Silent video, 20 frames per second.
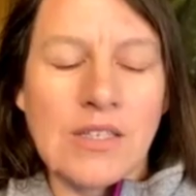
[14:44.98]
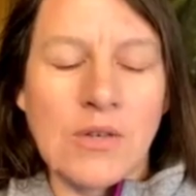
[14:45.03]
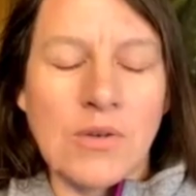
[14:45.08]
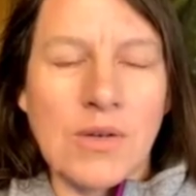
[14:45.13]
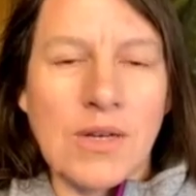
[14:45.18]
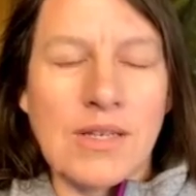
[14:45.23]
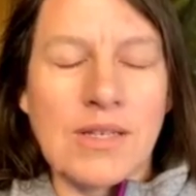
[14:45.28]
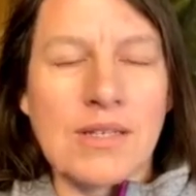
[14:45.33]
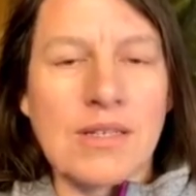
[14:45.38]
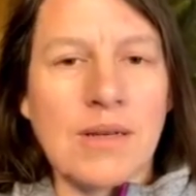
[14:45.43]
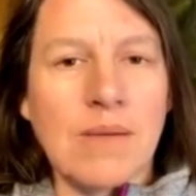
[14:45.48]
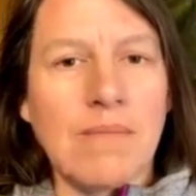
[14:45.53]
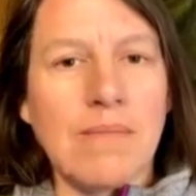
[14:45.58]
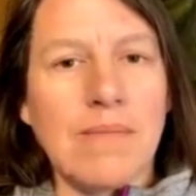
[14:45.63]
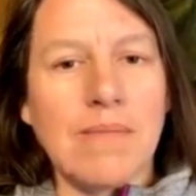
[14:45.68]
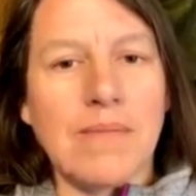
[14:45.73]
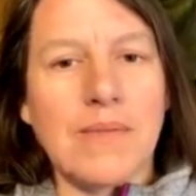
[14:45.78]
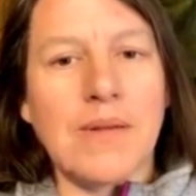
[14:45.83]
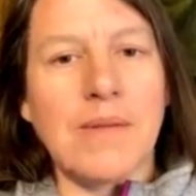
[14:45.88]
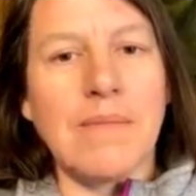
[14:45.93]
nice
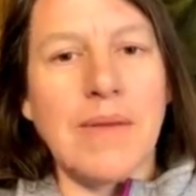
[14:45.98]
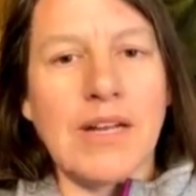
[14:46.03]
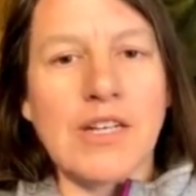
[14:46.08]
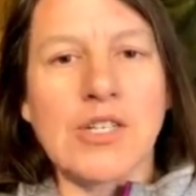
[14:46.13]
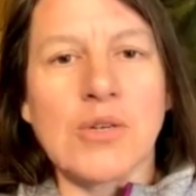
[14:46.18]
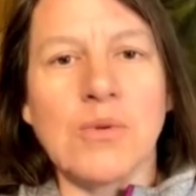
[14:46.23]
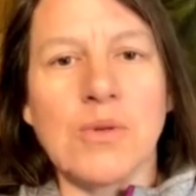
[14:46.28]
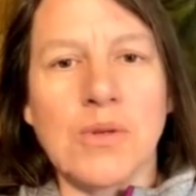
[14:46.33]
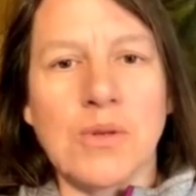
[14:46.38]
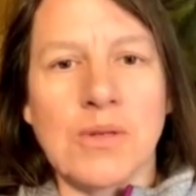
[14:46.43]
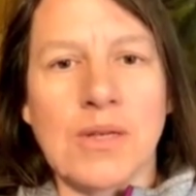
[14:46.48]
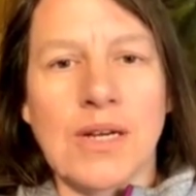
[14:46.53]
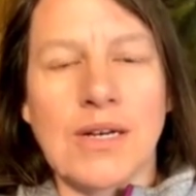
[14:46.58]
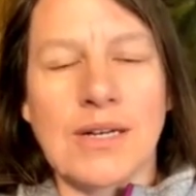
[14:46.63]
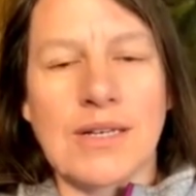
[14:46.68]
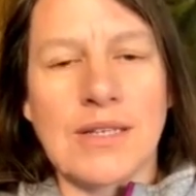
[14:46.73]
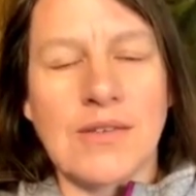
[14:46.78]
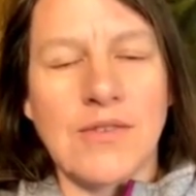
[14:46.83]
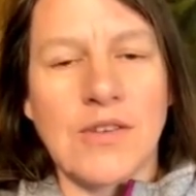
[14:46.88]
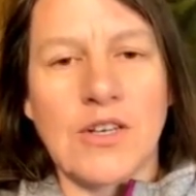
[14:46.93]
to mention what those are,
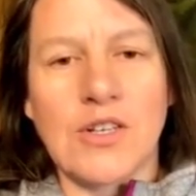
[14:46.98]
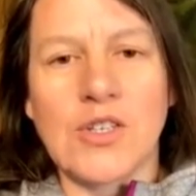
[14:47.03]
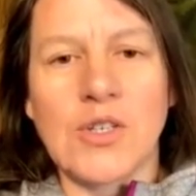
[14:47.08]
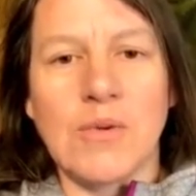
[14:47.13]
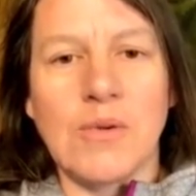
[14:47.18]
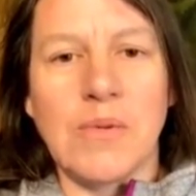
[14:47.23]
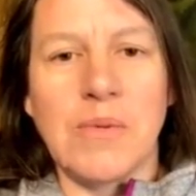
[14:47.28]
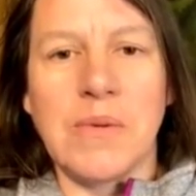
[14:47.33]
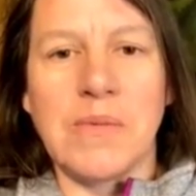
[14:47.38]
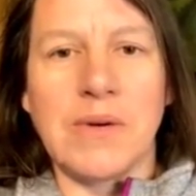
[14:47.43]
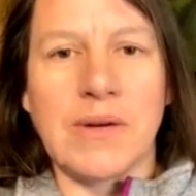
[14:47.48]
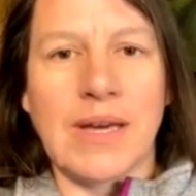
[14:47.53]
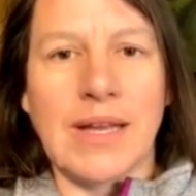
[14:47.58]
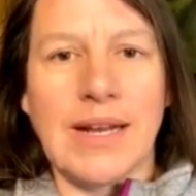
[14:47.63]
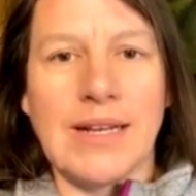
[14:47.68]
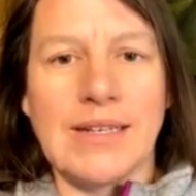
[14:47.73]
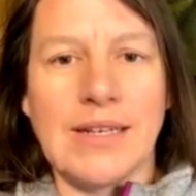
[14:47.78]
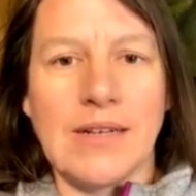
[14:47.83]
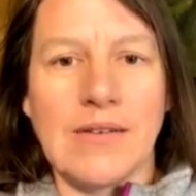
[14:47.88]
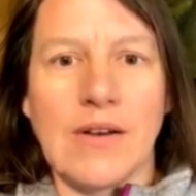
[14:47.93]
because I feel like so many people can
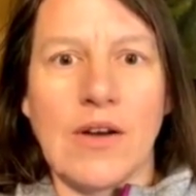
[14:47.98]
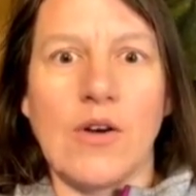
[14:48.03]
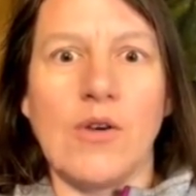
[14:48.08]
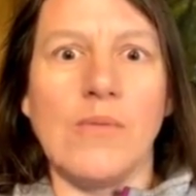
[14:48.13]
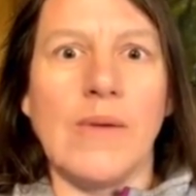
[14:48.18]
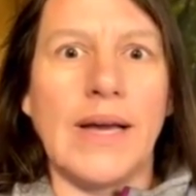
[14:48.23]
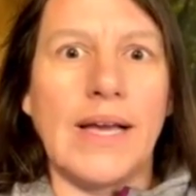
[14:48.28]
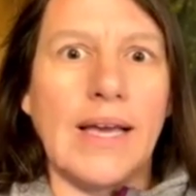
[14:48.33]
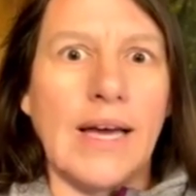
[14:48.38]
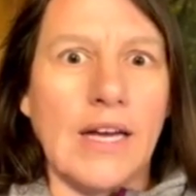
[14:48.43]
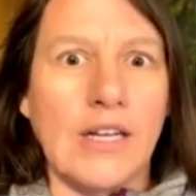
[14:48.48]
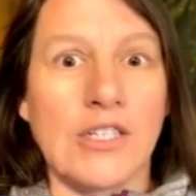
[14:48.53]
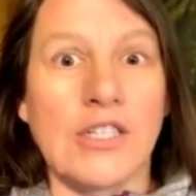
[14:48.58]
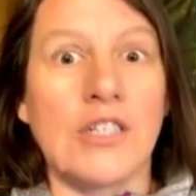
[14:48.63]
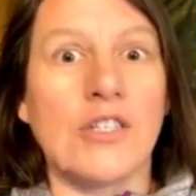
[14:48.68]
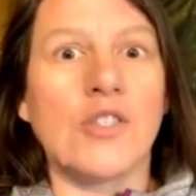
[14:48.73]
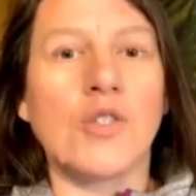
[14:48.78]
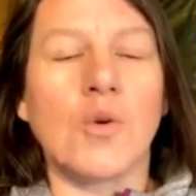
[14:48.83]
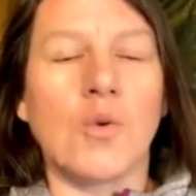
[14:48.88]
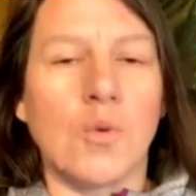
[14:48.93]
identify, oh my gosh,
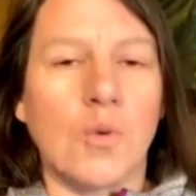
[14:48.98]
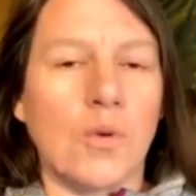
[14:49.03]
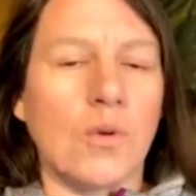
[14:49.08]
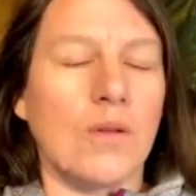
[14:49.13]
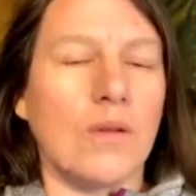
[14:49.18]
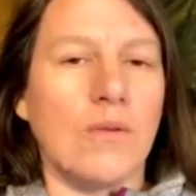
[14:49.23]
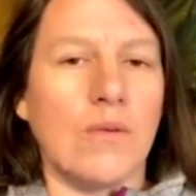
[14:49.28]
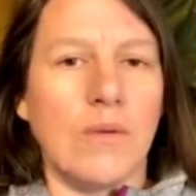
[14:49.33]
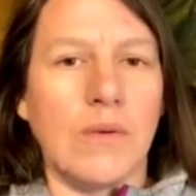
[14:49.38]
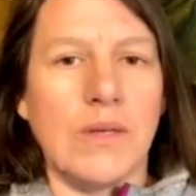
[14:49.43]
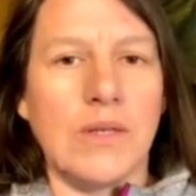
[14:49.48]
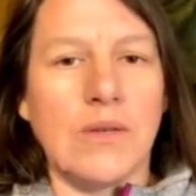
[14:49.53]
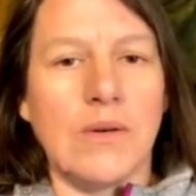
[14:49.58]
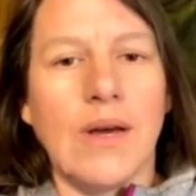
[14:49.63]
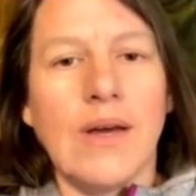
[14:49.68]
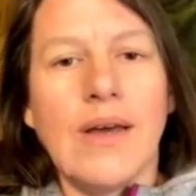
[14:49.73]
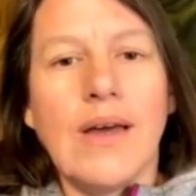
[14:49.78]
that's totally what we do.